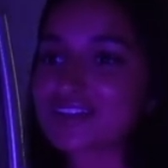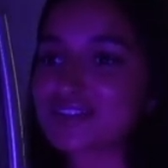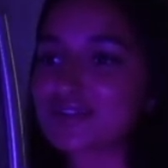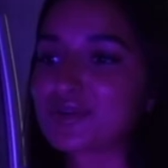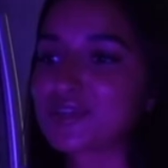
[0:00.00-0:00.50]

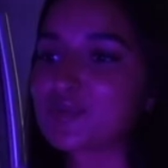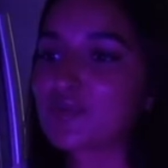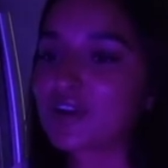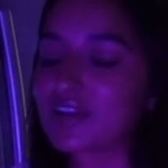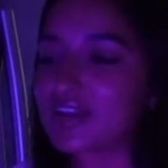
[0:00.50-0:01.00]
So in the
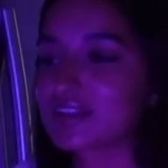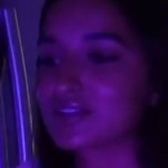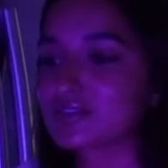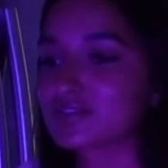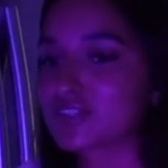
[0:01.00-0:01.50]
morning I can
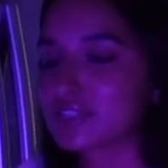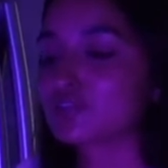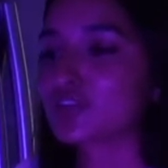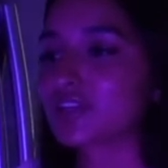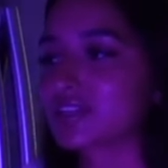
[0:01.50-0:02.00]
still
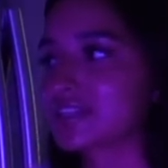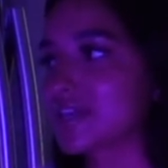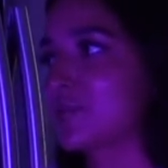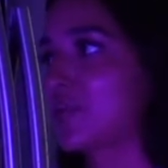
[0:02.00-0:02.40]
drink the same